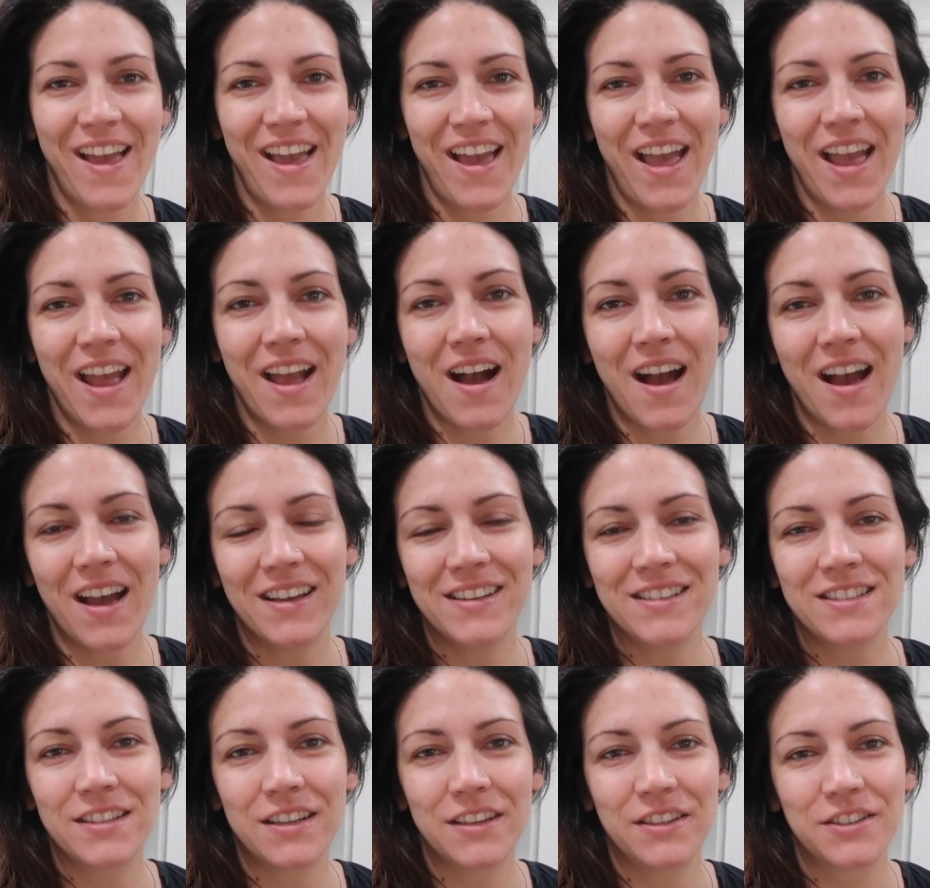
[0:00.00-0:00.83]
Hey
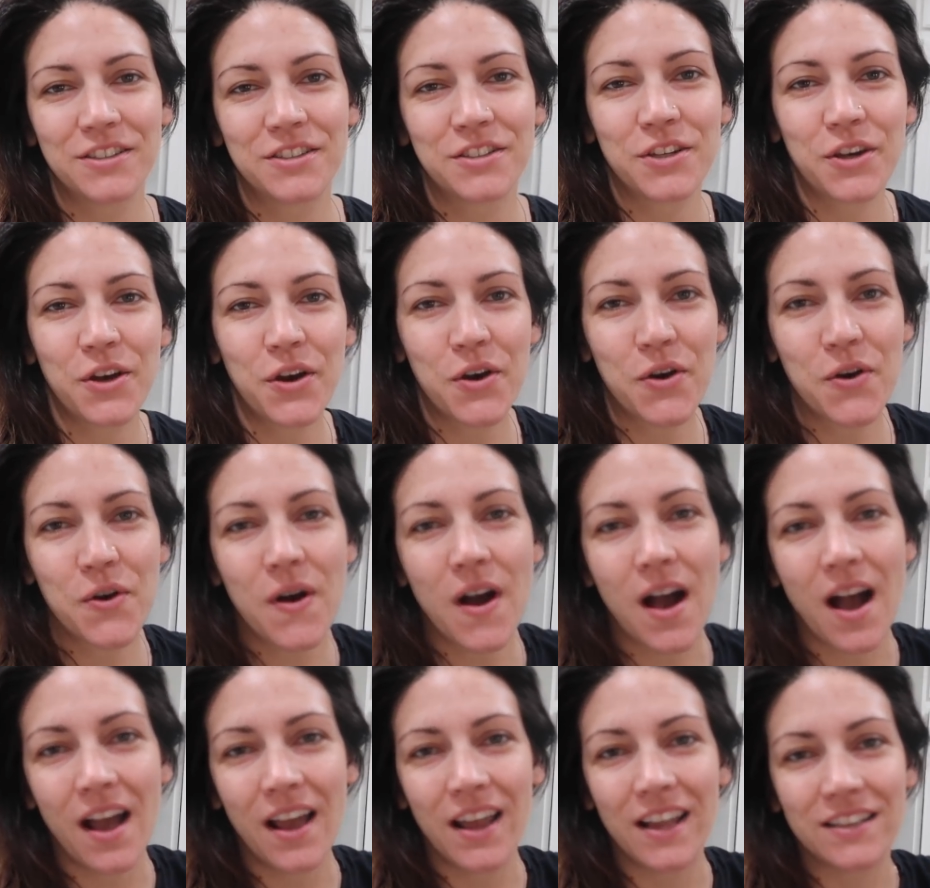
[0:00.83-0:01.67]
guys,
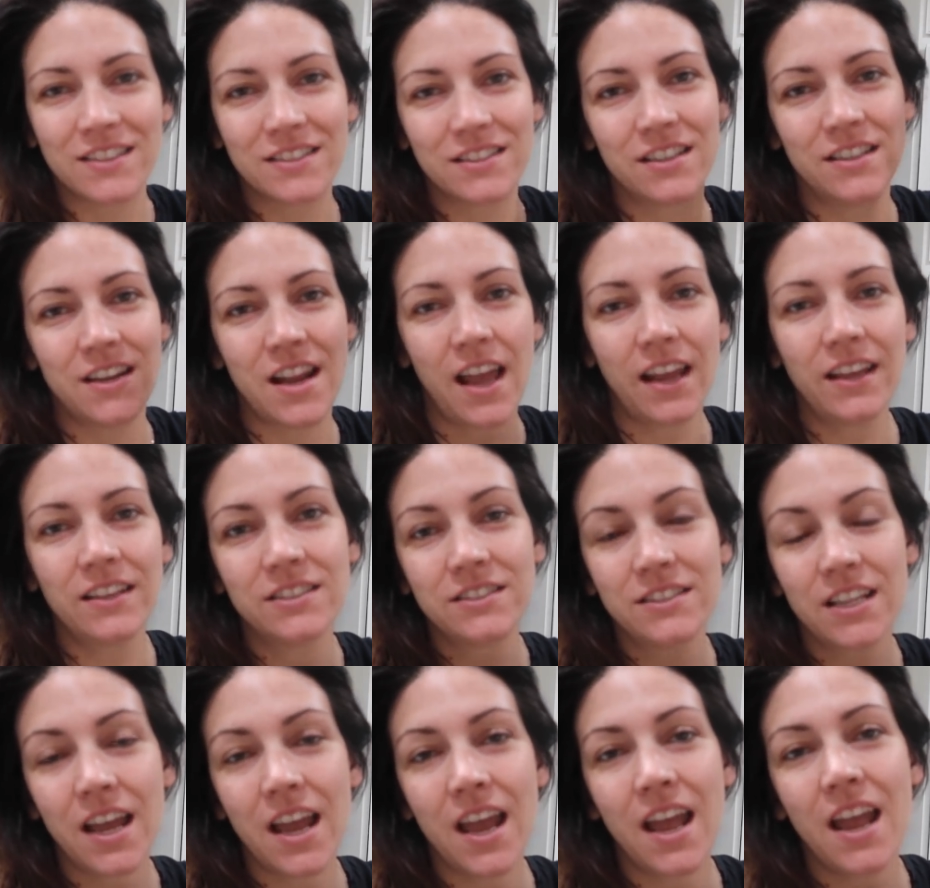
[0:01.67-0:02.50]
so it's the
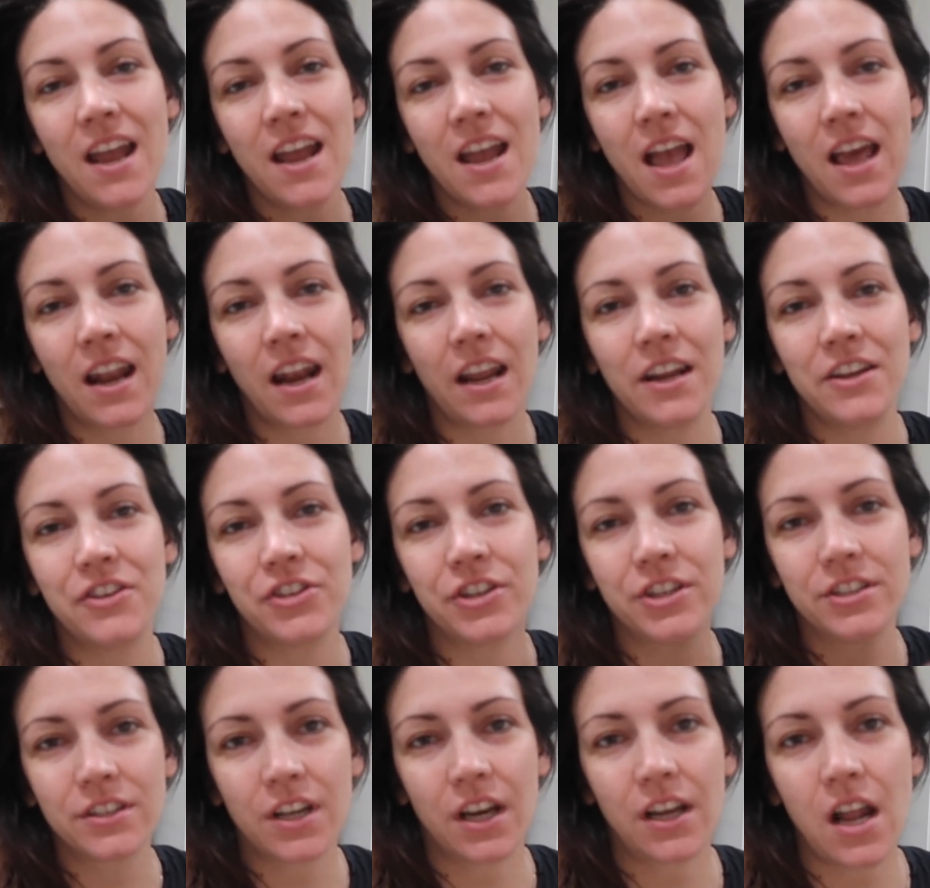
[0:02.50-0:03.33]
next day and I
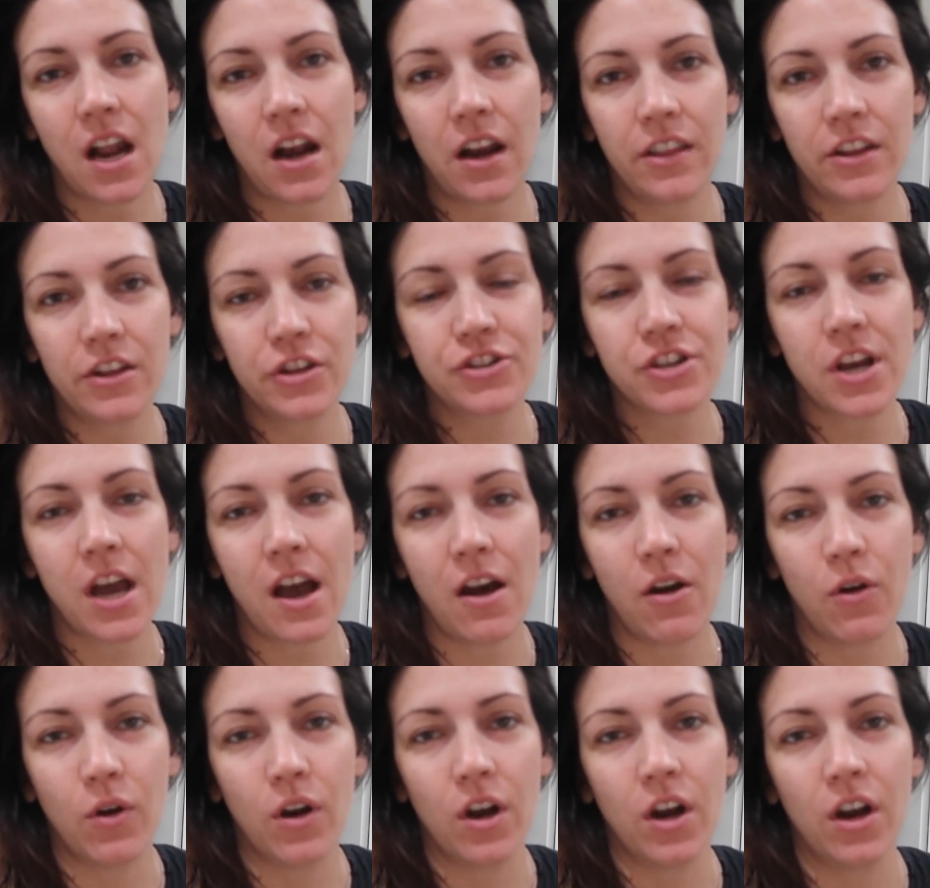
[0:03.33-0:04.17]
just got out of the
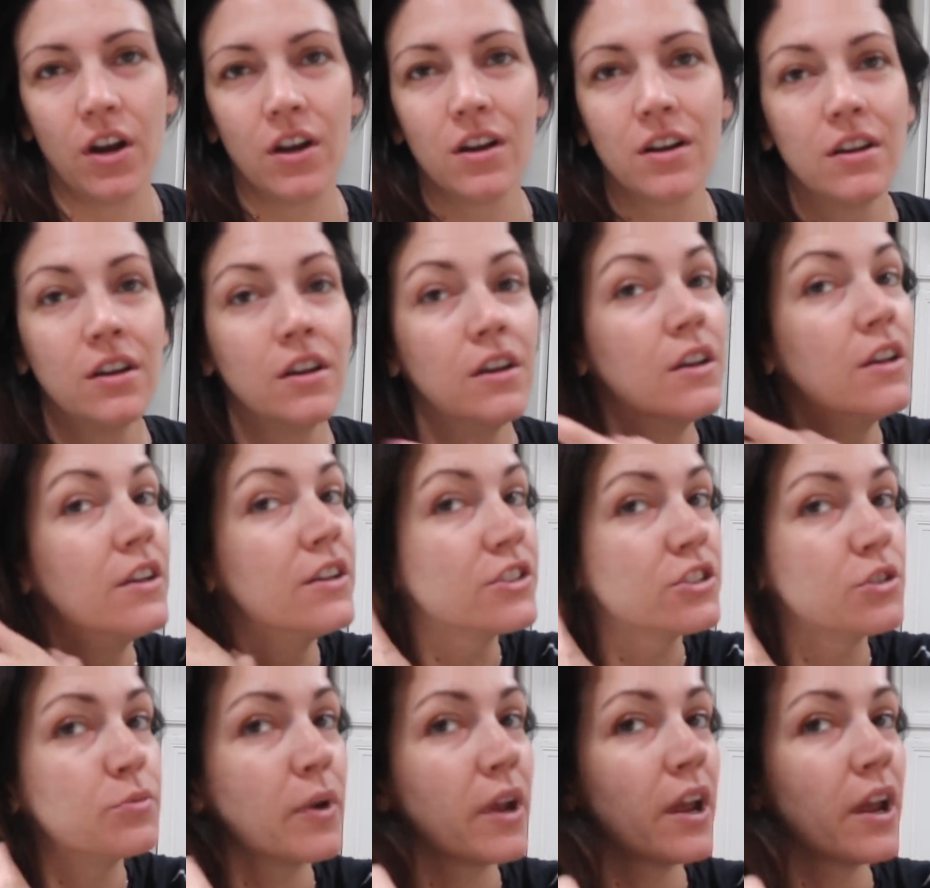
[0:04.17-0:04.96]
shower. So